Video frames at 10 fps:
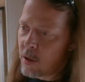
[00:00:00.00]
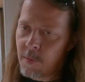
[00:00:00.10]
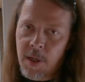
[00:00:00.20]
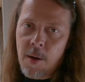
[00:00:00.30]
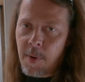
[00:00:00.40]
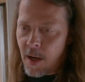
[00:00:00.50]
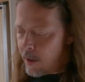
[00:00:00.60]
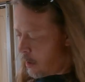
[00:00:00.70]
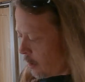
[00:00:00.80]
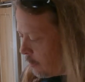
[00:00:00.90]
going to be coming
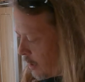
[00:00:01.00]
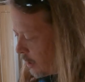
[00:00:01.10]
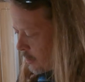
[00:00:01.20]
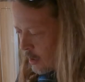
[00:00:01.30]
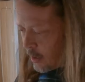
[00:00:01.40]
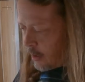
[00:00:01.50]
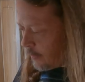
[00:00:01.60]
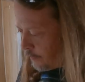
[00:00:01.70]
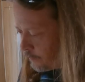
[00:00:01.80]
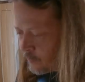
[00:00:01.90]
out here in a minute
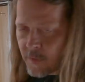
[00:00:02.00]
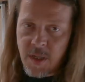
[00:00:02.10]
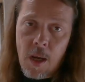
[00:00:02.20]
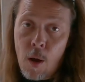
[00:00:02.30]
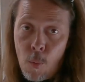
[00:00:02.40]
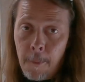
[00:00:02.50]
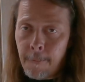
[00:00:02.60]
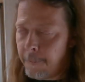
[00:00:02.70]
to help,